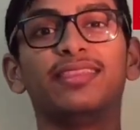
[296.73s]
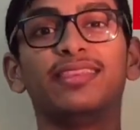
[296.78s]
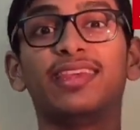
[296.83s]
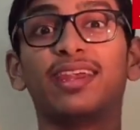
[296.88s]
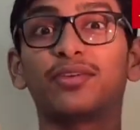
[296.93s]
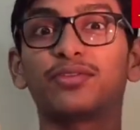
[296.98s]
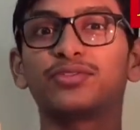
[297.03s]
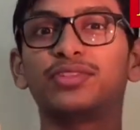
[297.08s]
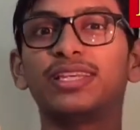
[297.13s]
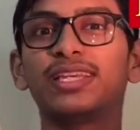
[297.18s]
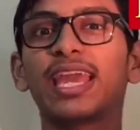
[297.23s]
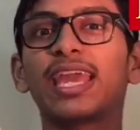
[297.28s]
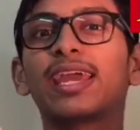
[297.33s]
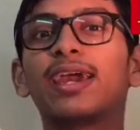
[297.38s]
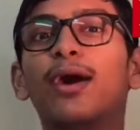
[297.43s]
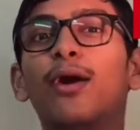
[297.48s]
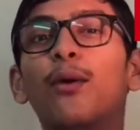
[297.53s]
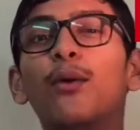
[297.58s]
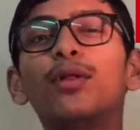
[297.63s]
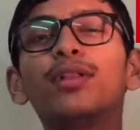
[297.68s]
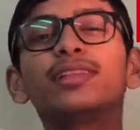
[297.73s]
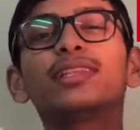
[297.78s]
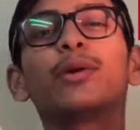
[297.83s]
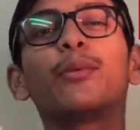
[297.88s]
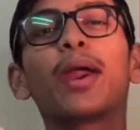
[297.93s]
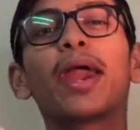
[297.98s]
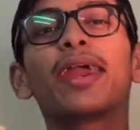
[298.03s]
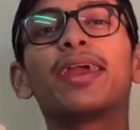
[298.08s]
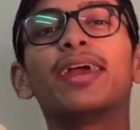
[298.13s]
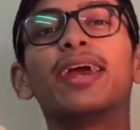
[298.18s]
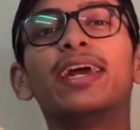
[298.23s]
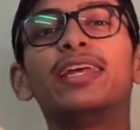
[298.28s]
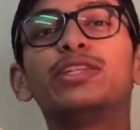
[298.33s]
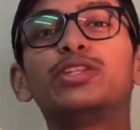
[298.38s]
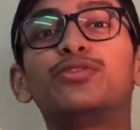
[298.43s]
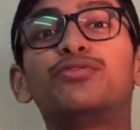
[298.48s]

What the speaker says: They are seeking all the way